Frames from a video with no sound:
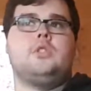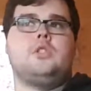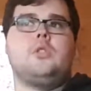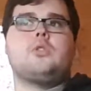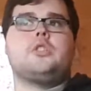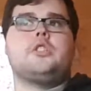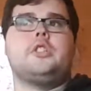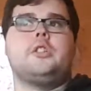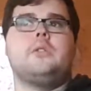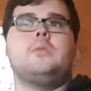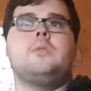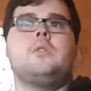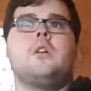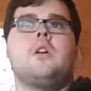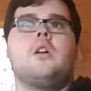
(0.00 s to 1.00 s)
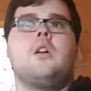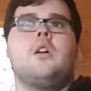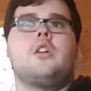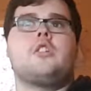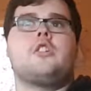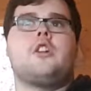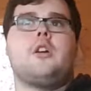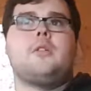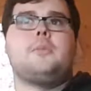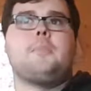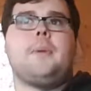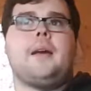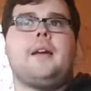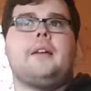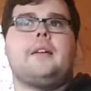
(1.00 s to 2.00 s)
Doctor Who goes
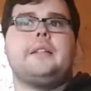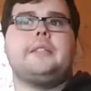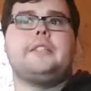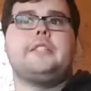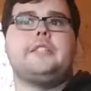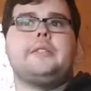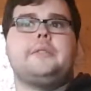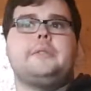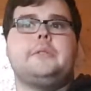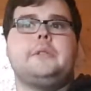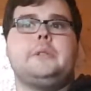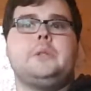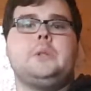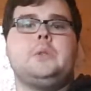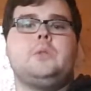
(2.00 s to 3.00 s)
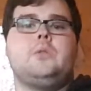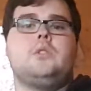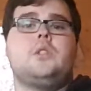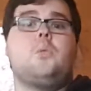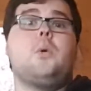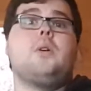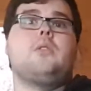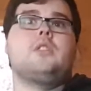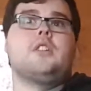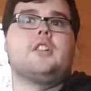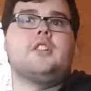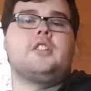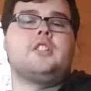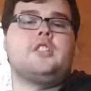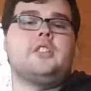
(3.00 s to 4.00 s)
back to the
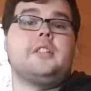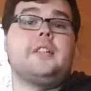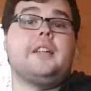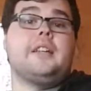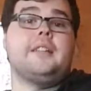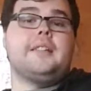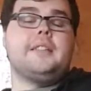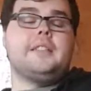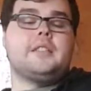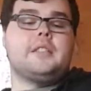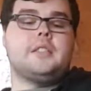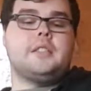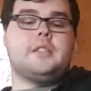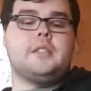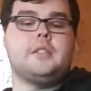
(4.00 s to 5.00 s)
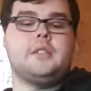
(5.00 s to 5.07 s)
wilderness years,